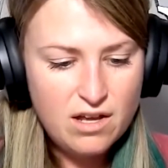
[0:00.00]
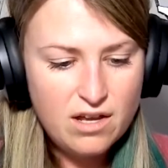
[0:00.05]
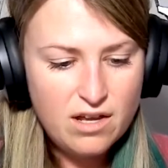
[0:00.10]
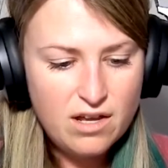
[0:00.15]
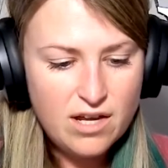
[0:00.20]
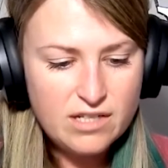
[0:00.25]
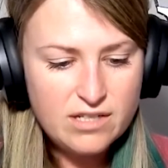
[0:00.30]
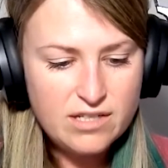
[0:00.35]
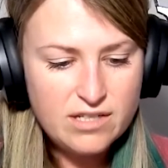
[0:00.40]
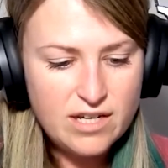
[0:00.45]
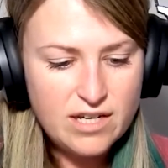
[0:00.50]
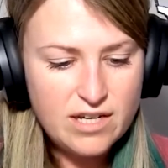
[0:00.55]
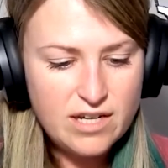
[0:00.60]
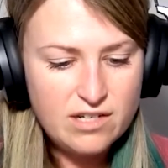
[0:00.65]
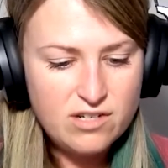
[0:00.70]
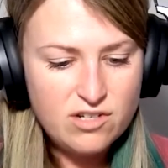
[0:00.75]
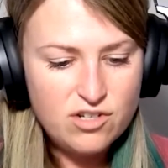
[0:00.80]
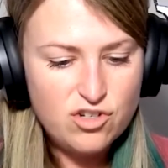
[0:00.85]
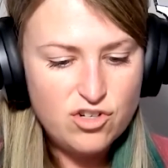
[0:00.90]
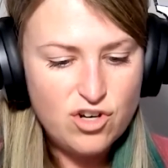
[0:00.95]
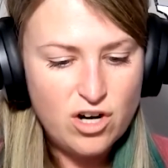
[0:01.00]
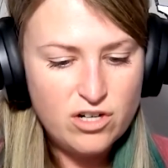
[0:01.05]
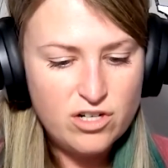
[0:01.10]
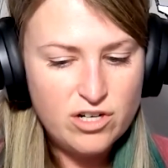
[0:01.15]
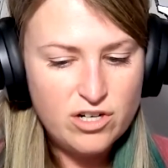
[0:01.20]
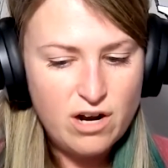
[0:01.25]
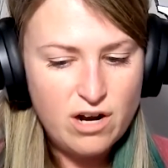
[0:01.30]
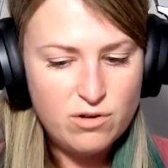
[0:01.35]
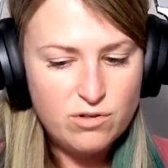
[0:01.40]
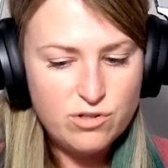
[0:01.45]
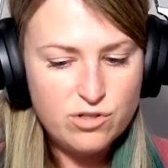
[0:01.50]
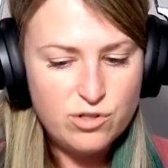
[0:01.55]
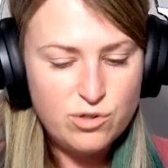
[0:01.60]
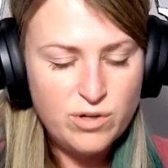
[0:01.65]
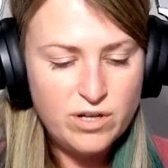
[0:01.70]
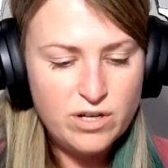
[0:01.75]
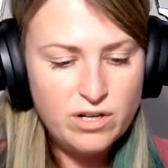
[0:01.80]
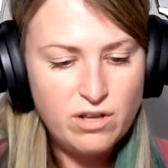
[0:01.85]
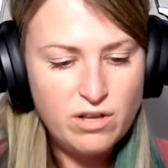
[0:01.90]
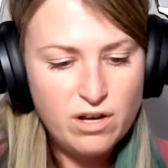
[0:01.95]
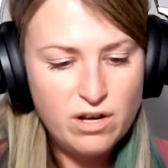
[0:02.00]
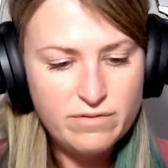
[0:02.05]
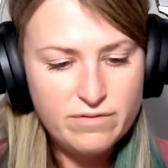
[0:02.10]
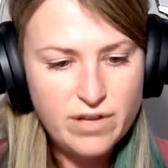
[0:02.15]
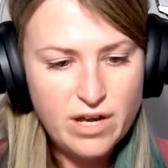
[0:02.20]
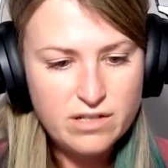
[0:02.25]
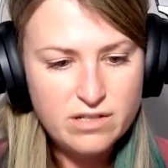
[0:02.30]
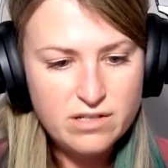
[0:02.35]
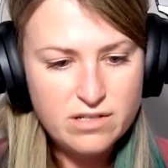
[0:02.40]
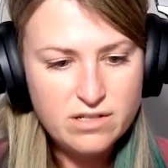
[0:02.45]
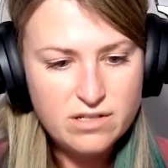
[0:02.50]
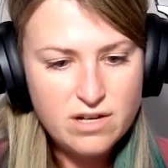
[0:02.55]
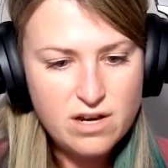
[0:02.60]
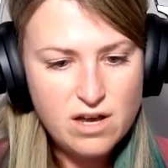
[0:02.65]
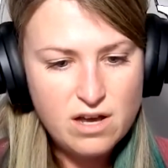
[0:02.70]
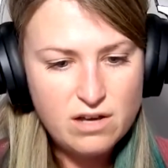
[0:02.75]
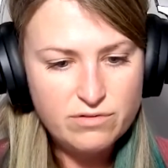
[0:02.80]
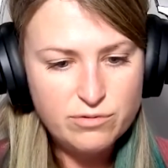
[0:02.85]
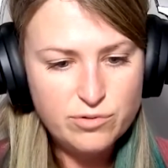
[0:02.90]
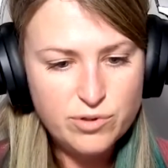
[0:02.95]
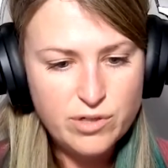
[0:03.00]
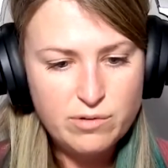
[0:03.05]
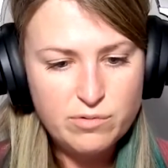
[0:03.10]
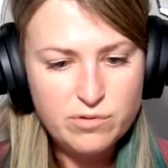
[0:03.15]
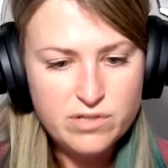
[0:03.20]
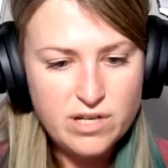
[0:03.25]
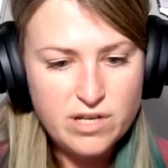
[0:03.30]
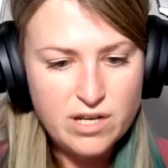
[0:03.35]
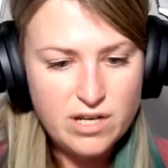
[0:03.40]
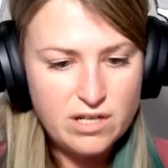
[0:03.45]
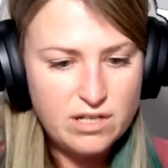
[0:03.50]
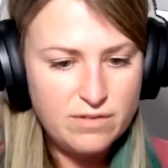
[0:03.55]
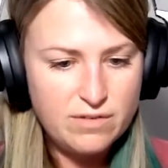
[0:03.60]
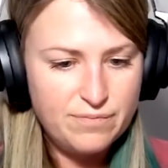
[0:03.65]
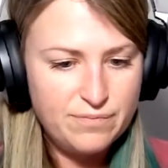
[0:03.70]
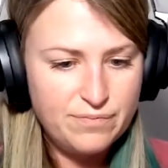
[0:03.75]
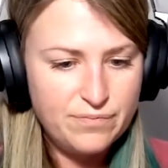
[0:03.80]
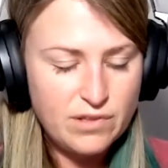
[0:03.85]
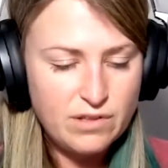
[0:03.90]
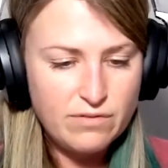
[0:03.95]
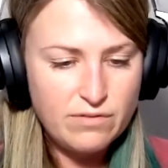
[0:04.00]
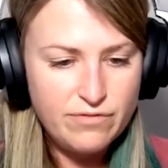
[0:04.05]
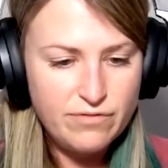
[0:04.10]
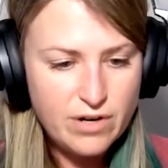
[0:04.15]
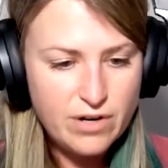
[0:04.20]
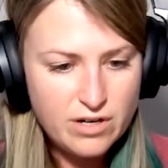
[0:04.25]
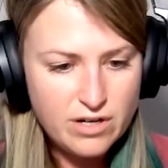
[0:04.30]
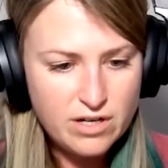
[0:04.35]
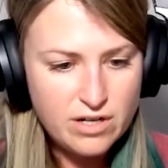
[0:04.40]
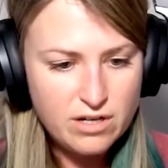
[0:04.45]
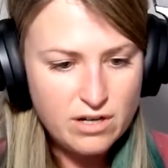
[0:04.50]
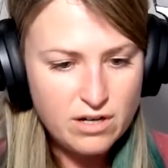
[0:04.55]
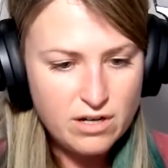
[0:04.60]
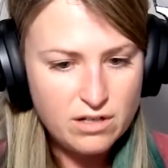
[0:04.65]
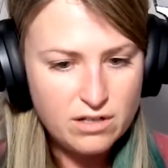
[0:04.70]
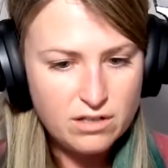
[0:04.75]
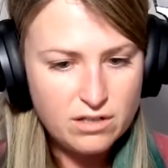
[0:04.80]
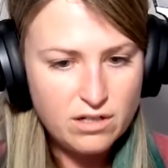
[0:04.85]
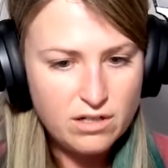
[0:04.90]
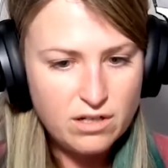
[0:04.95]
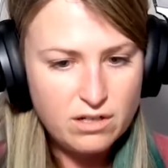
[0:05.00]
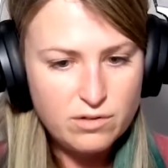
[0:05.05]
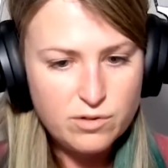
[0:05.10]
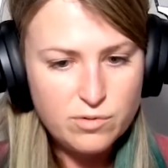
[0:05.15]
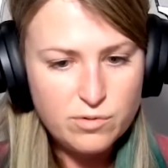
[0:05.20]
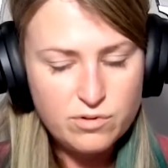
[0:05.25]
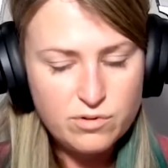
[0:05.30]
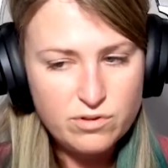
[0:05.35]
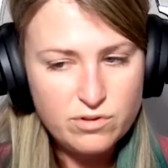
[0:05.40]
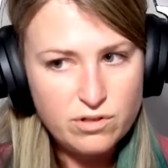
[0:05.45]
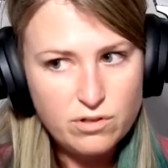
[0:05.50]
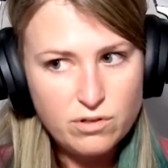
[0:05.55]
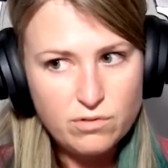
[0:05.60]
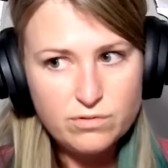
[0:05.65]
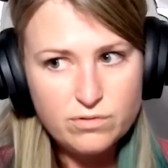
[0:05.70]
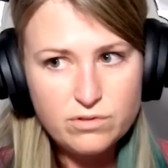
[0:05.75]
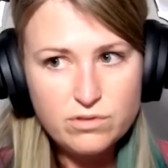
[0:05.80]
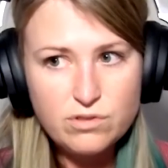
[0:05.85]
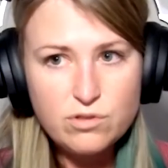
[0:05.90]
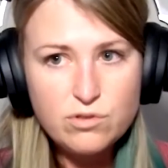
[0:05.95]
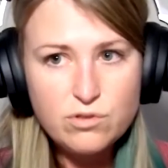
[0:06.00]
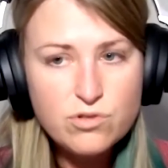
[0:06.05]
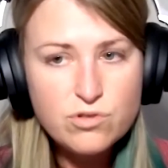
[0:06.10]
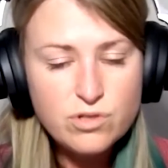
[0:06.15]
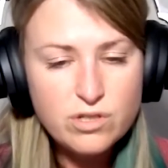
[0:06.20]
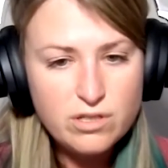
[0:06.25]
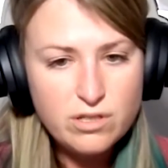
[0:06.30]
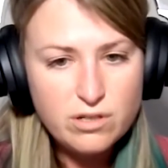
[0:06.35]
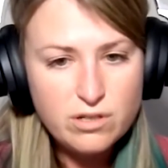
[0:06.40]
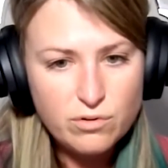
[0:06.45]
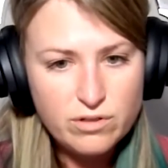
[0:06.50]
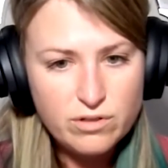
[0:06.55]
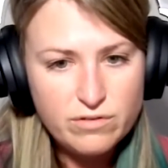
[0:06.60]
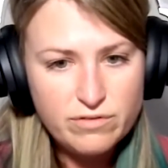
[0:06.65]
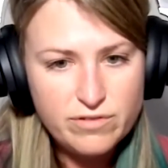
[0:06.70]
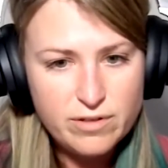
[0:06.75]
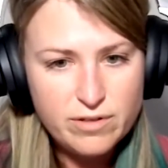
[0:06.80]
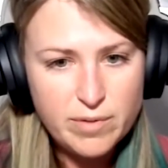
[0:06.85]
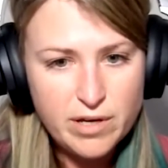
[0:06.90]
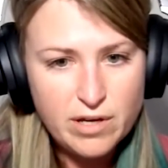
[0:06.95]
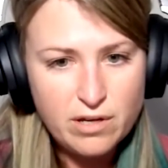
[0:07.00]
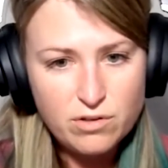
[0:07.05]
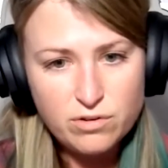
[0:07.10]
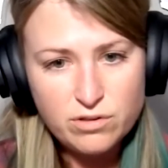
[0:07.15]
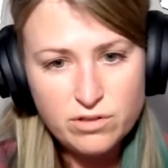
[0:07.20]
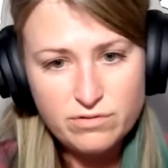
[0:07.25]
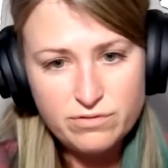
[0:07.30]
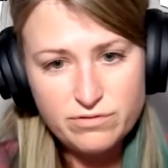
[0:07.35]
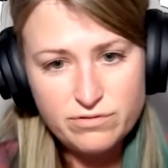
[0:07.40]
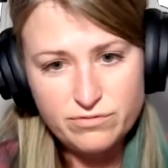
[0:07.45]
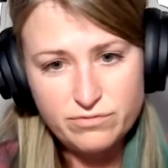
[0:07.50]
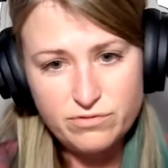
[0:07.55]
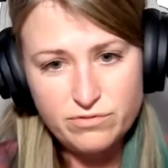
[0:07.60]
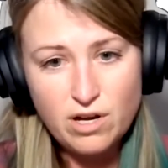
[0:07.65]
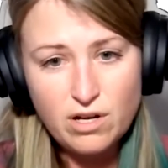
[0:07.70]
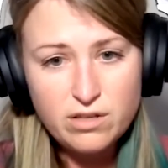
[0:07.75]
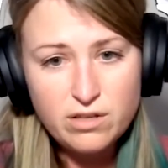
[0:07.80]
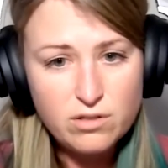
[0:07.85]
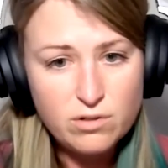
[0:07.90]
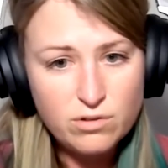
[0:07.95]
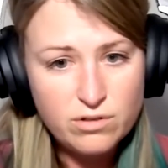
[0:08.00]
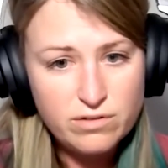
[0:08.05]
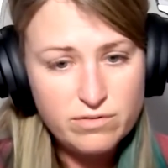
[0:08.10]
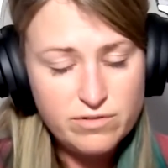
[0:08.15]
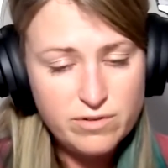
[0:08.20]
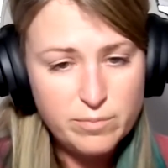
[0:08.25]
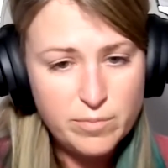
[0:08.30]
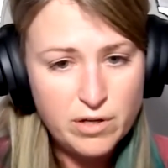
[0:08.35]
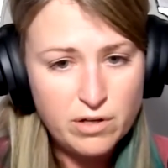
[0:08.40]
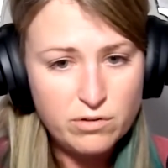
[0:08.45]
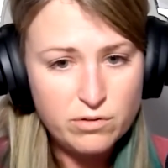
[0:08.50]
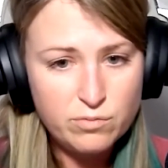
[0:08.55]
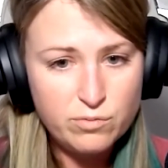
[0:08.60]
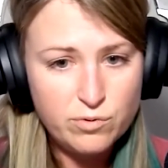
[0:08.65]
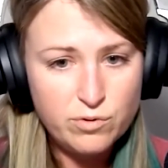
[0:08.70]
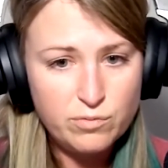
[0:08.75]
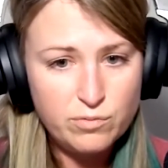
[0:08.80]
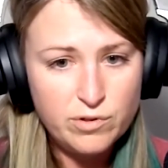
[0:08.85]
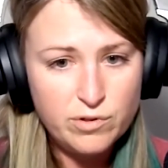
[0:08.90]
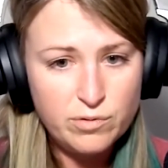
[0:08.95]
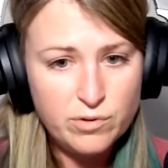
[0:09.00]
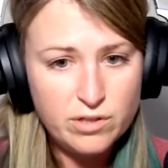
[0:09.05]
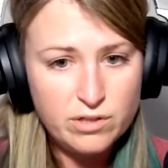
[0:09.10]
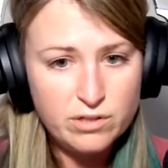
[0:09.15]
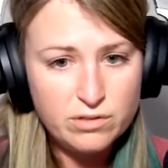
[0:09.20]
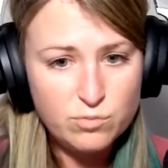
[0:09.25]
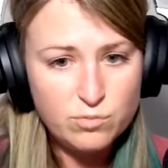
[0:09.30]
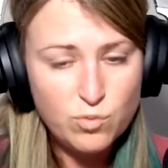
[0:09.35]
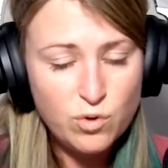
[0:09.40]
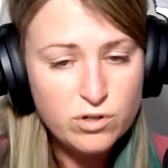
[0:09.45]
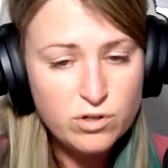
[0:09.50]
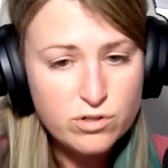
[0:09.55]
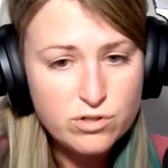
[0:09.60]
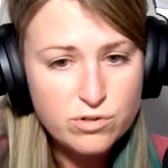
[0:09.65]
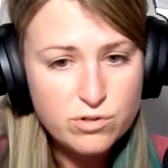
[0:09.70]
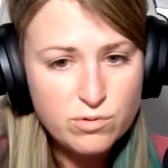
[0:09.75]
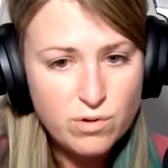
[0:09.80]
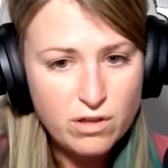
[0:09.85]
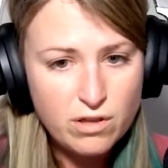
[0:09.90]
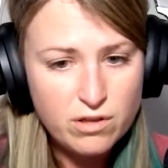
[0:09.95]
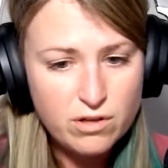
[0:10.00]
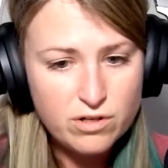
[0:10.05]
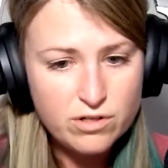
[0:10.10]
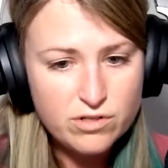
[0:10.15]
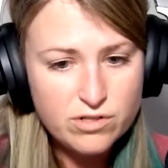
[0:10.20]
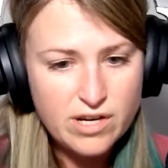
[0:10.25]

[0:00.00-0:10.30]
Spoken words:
I started out doing a lot of that stuff when I was like very young. I was, usually the only female, or if not the only female in the room, there were one or two others.